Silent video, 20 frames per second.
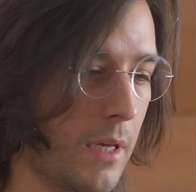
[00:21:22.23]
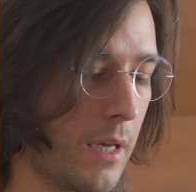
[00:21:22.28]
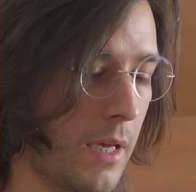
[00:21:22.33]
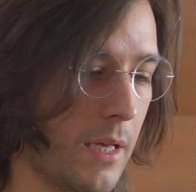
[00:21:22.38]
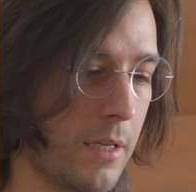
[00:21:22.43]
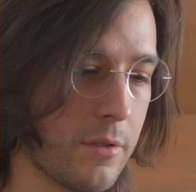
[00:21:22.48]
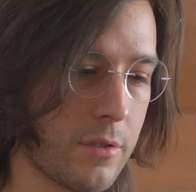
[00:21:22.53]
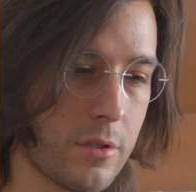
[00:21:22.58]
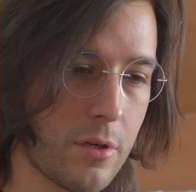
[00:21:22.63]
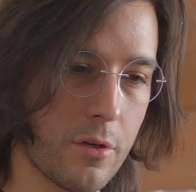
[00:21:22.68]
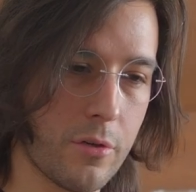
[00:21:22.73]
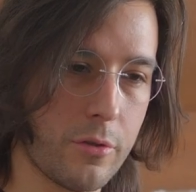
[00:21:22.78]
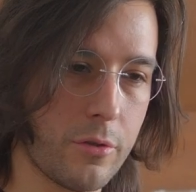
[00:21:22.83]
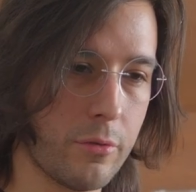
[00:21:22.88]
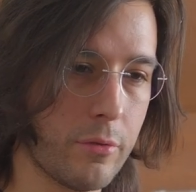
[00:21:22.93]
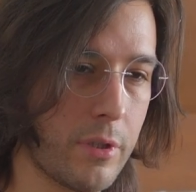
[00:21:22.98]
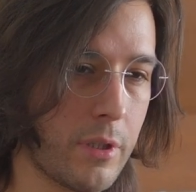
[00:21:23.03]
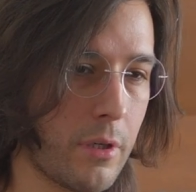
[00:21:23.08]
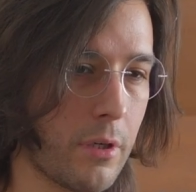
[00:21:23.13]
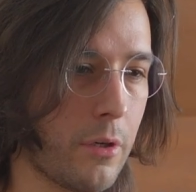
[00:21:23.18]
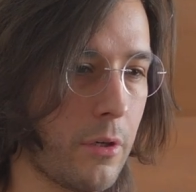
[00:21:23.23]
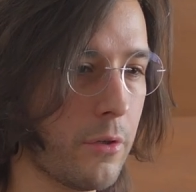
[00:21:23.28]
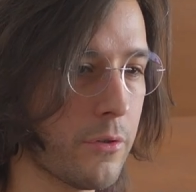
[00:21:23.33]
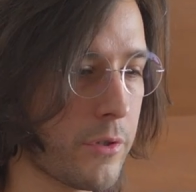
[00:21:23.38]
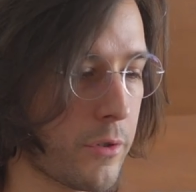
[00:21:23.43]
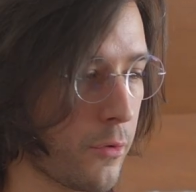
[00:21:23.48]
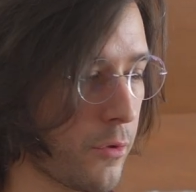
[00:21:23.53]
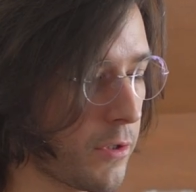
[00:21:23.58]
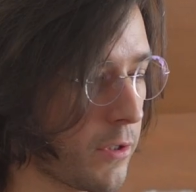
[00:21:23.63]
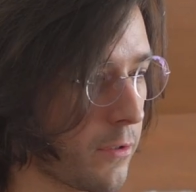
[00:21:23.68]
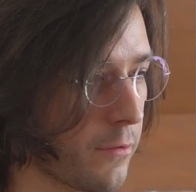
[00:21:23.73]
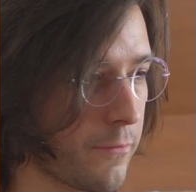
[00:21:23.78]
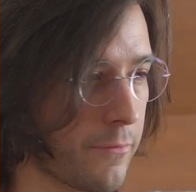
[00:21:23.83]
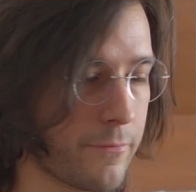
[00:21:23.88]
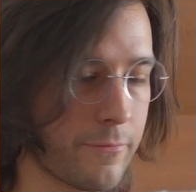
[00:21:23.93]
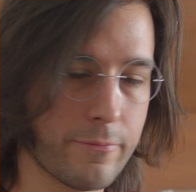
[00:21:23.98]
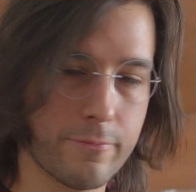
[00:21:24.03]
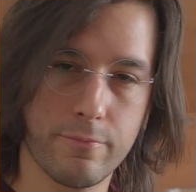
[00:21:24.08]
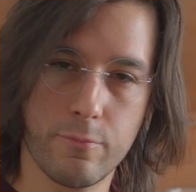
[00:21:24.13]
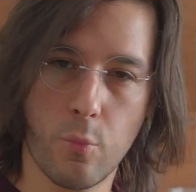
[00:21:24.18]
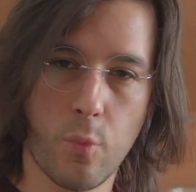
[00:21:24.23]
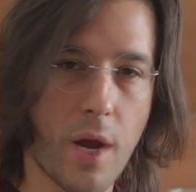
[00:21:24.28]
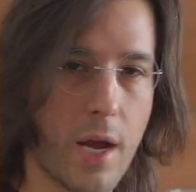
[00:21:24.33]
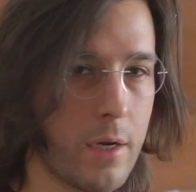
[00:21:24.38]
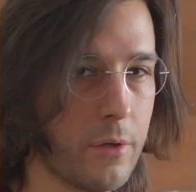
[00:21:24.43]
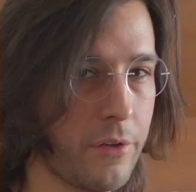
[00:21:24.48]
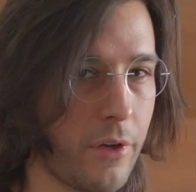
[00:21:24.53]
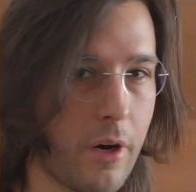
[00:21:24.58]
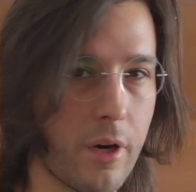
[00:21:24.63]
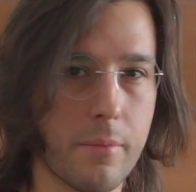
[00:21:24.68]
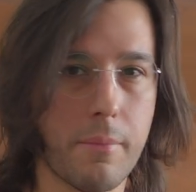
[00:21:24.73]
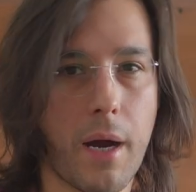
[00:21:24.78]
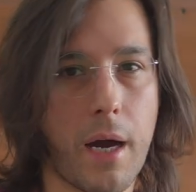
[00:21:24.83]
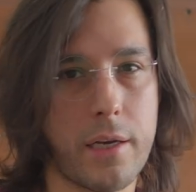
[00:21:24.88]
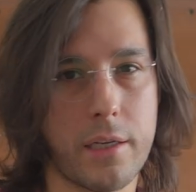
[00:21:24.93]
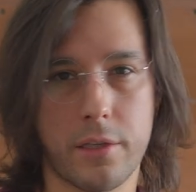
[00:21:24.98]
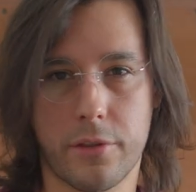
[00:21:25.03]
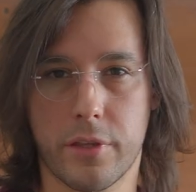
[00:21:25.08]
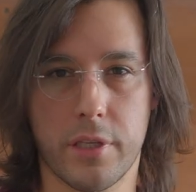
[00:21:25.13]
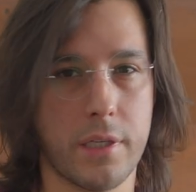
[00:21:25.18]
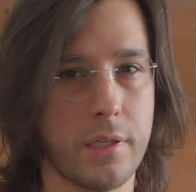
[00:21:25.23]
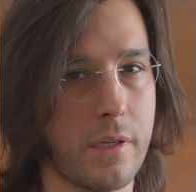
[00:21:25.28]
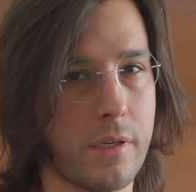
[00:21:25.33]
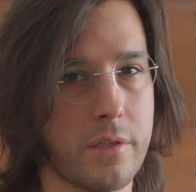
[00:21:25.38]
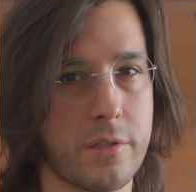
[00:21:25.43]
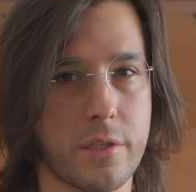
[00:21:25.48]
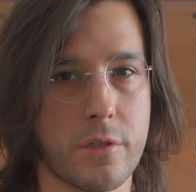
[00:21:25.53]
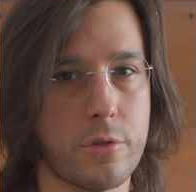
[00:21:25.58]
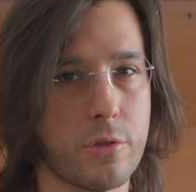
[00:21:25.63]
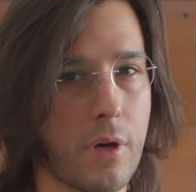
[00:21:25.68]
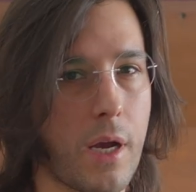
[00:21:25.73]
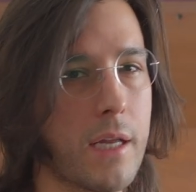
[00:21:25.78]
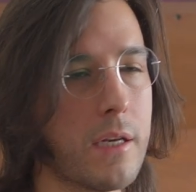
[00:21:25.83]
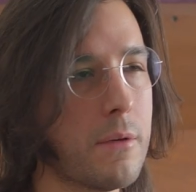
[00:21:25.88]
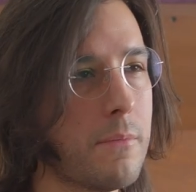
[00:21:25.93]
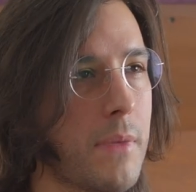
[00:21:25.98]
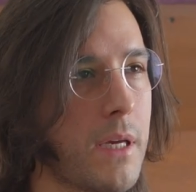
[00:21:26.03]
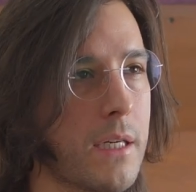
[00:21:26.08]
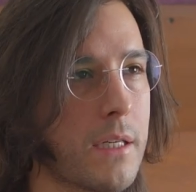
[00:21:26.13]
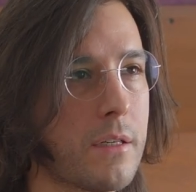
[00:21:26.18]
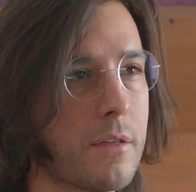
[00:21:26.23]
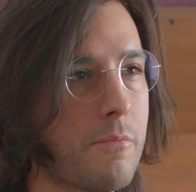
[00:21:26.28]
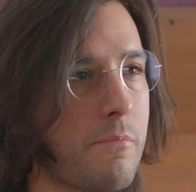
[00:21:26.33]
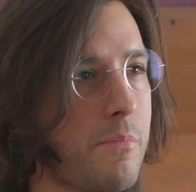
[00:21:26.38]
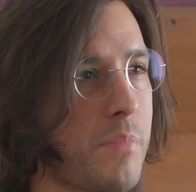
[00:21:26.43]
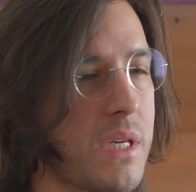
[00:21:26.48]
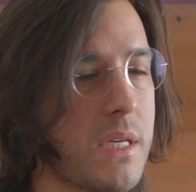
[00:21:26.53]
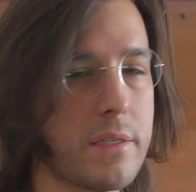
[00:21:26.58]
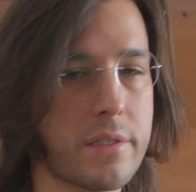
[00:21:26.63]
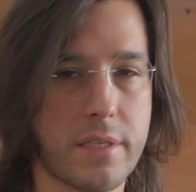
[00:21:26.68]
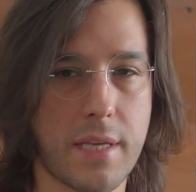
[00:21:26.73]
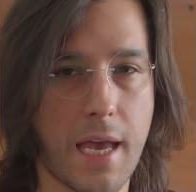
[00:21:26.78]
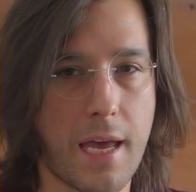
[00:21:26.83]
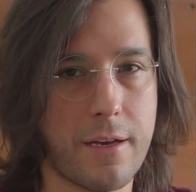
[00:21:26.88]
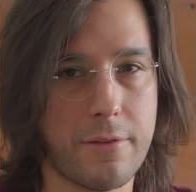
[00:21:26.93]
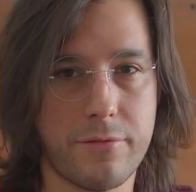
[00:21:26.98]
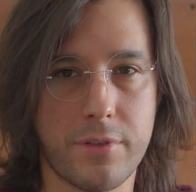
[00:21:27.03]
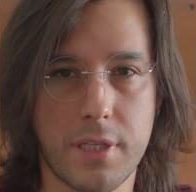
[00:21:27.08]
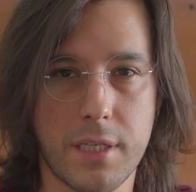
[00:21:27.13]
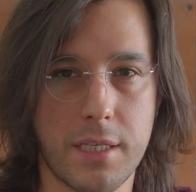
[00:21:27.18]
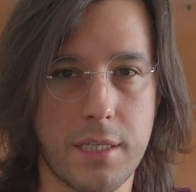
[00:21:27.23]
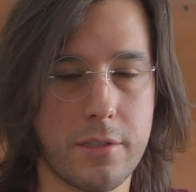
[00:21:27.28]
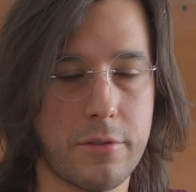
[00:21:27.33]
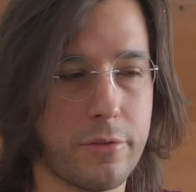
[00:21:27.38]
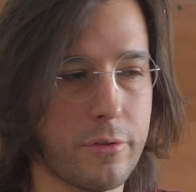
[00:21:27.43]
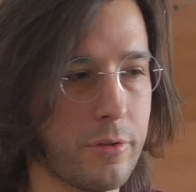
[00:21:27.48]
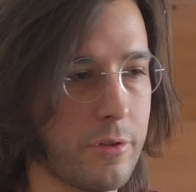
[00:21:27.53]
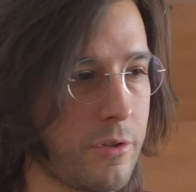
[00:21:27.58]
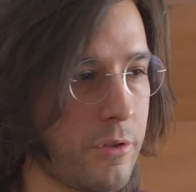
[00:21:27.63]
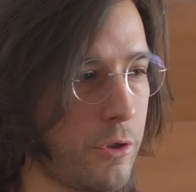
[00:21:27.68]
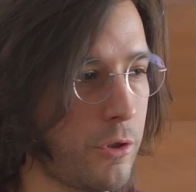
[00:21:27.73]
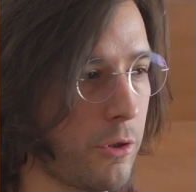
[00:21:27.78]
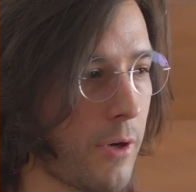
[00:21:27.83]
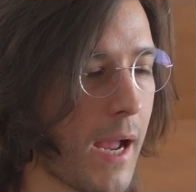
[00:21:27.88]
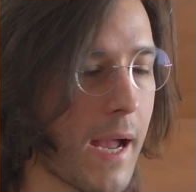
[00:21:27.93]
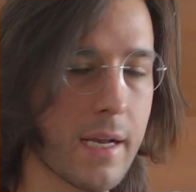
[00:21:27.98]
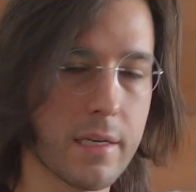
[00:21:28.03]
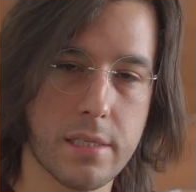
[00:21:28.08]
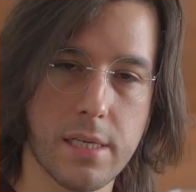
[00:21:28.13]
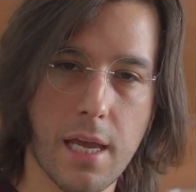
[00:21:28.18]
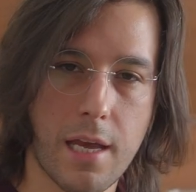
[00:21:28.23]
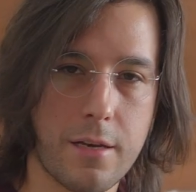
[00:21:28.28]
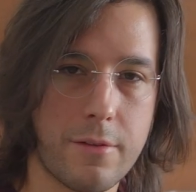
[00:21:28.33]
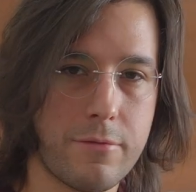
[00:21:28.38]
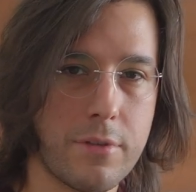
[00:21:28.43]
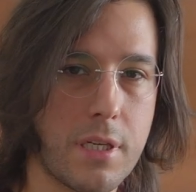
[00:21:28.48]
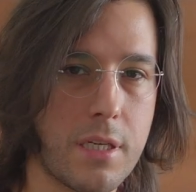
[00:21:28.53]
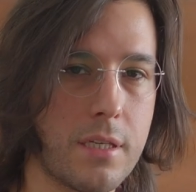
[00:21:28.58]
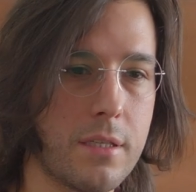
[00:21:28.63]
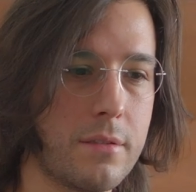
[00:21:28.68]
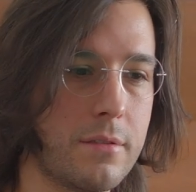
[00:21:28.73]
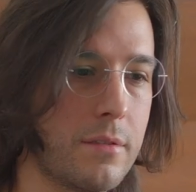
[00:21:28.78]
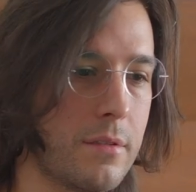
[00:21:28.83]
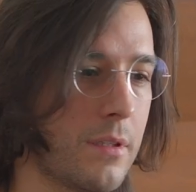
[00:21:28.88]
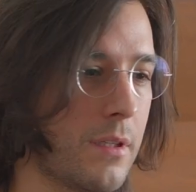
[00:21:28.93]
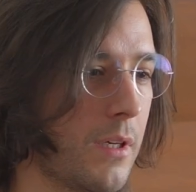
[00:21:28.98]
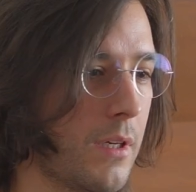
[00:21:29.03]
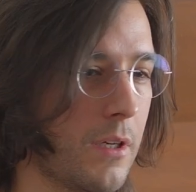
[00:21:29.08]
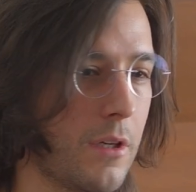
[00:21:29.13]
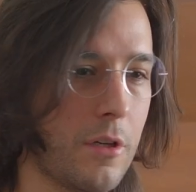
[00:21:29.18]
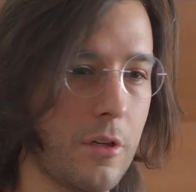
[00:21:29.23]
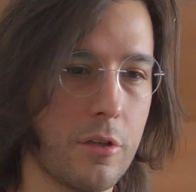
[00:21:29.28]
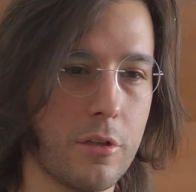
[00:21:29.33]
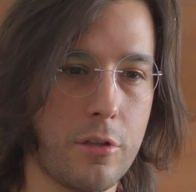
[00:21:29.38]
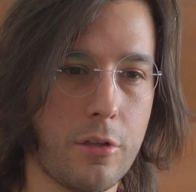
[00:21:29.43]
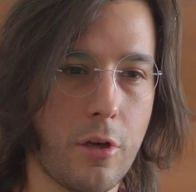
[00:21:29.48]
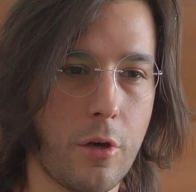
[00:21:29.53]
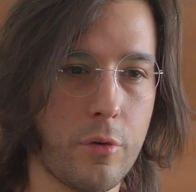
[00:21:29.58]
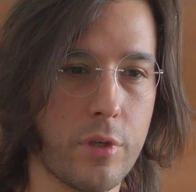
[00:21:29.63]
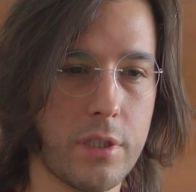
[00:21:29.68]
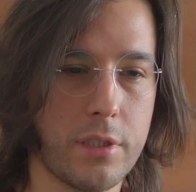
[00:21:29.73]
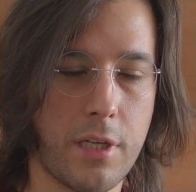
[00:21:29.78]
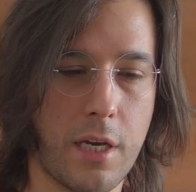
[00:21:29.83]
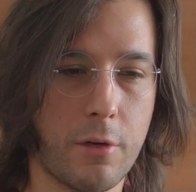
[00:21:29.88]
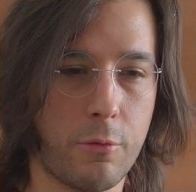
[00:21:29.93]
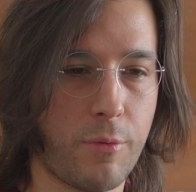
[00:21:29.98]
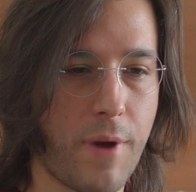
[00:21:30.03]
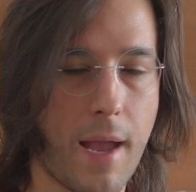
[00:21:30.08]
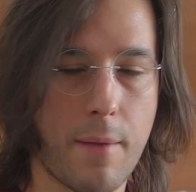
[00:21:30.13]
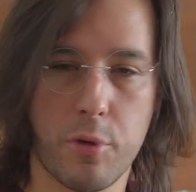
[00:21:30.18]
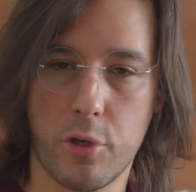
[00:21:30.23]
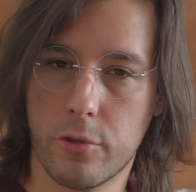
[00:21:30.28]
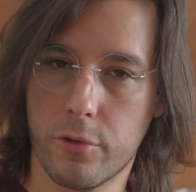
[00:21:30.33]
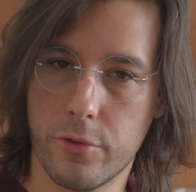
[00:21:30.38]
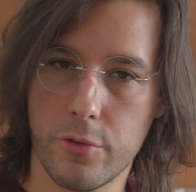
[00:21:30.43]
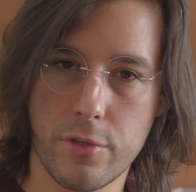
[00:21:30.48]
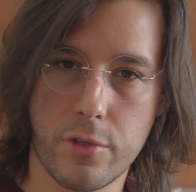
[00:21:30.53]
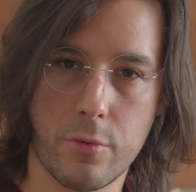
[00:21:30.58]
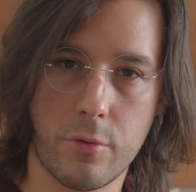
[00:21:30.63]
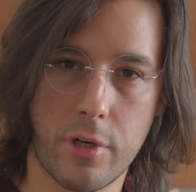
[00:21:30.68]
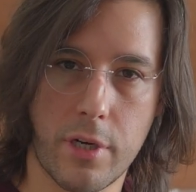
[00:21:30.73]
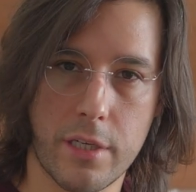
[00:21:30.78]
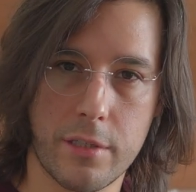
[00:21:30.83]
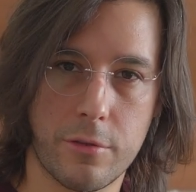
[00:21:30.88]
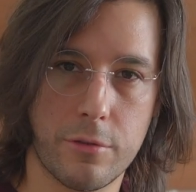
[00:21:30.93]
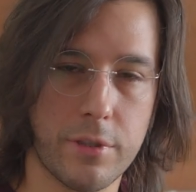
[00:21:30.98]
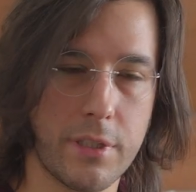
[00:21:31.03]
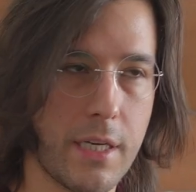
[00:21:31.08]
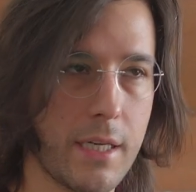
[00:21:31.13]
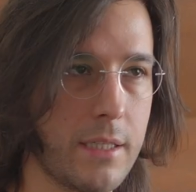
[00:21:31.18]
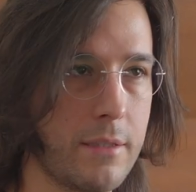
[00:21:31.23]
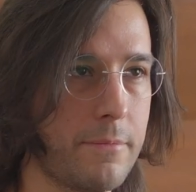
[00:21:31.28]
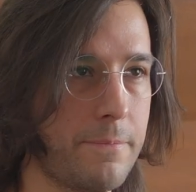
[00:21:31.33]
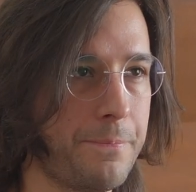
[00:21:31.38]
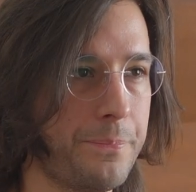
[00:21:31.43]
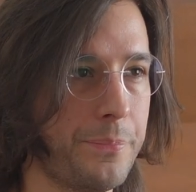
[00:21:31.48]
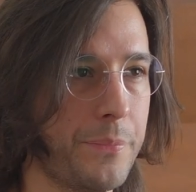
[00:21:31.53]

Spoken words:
and start doing all sorts of wild harmonic things and trying to make beats out of it or tracks out of it, and going down rabbit holes where I create